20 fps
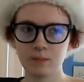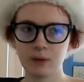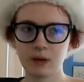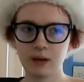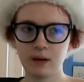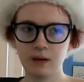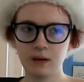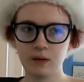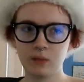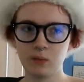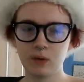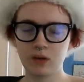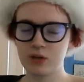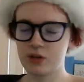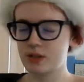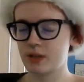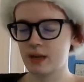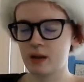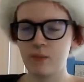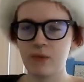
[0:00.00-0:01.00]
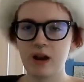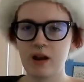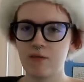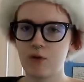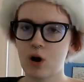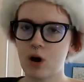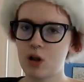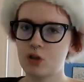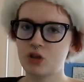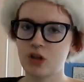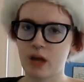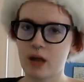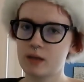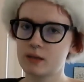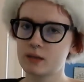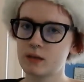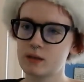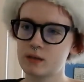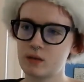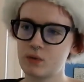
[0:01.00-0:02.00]
but we never got a
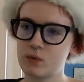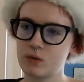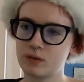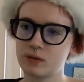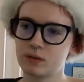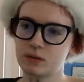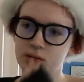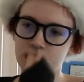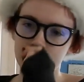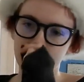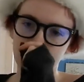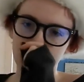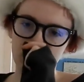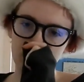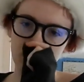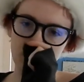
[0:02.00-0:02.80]
chance because it was